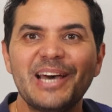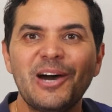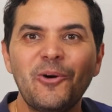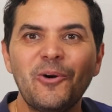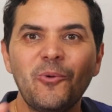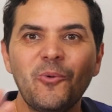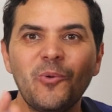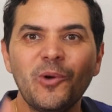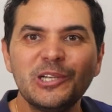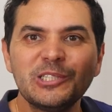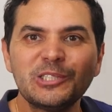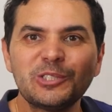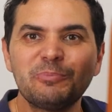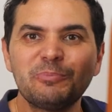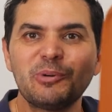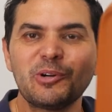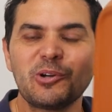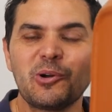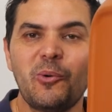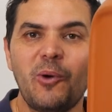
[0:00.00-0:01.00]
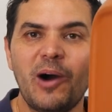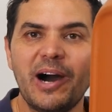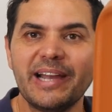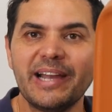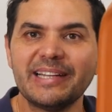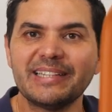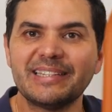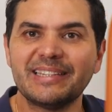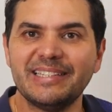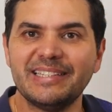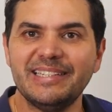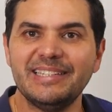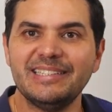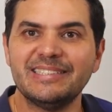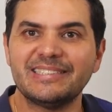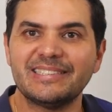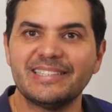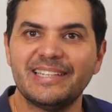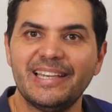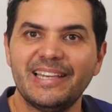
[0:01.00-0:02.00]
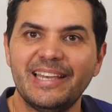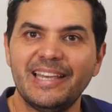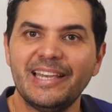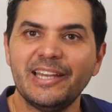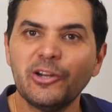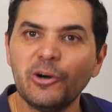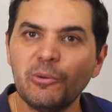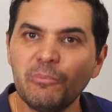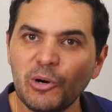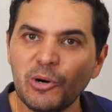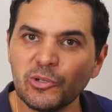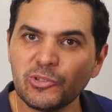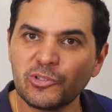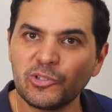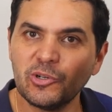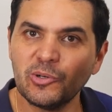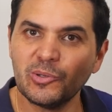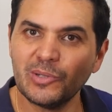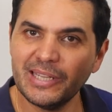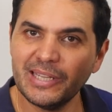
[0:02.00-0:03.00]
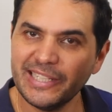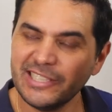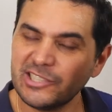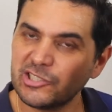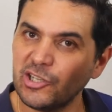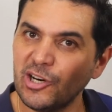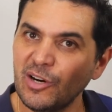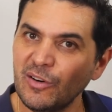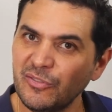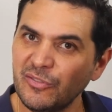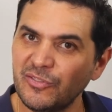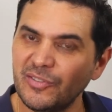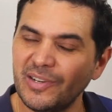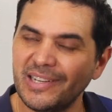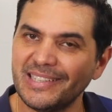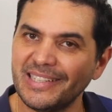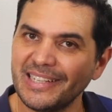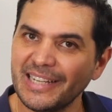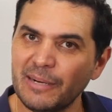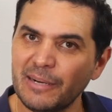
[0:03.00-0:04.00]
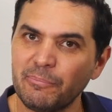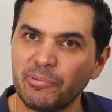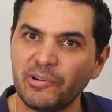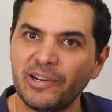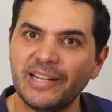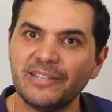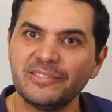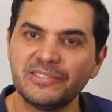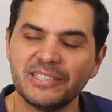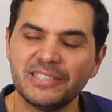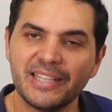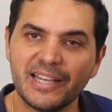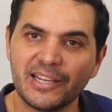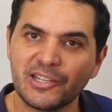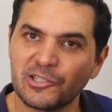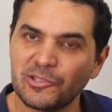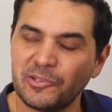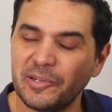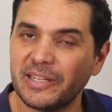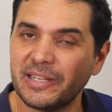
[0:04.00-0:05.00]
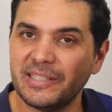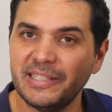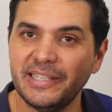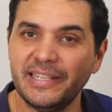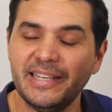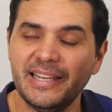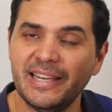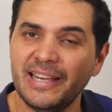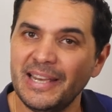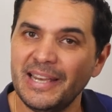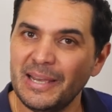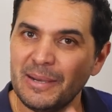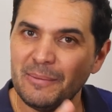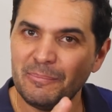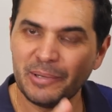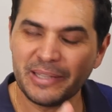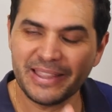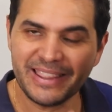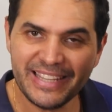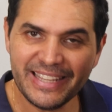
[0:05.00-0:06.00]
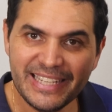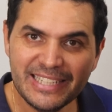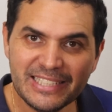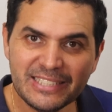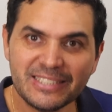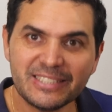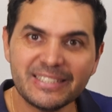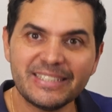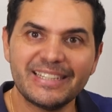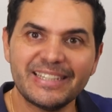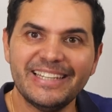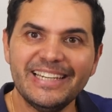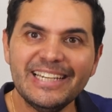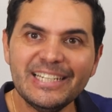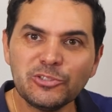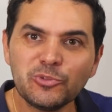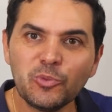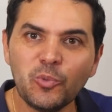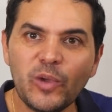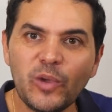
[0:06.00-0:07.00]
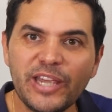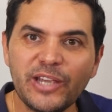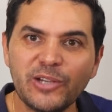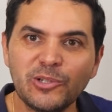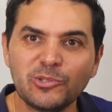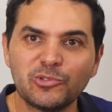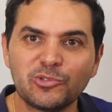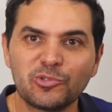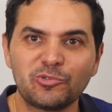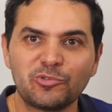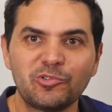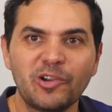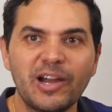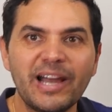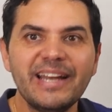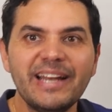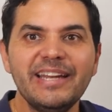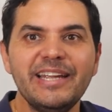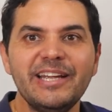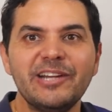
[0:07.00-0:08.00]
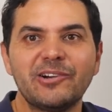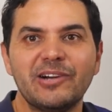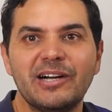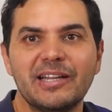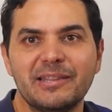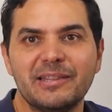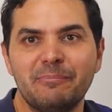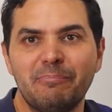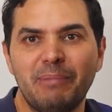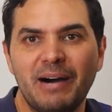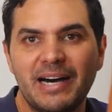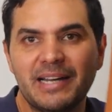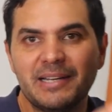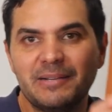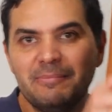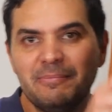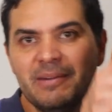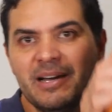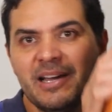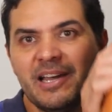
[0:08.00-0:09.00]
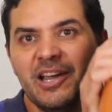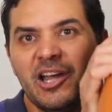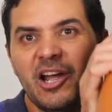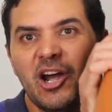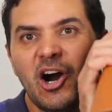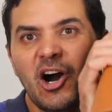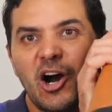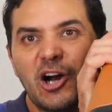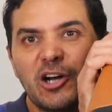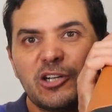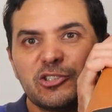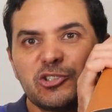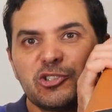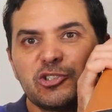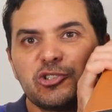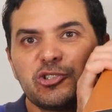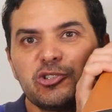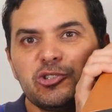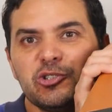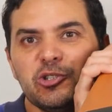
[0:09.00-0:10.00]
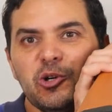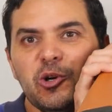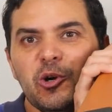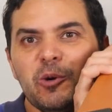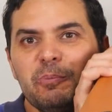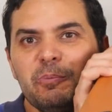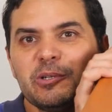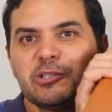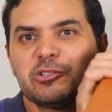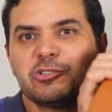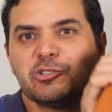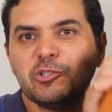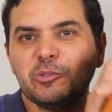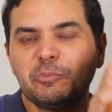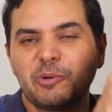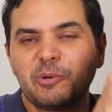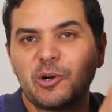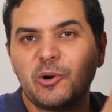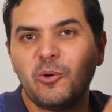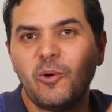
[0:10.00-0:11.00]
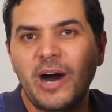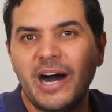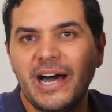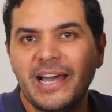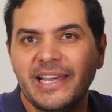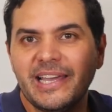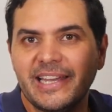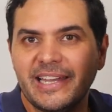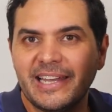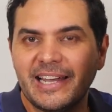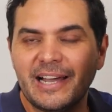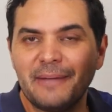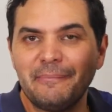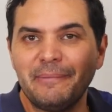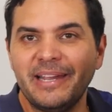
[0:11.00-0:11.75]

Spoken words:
how whisper quiet these Hinomoto Lisoff, I think I'm pronouncing that correctly, but these wheels right here on the bottom are super, super quiet. I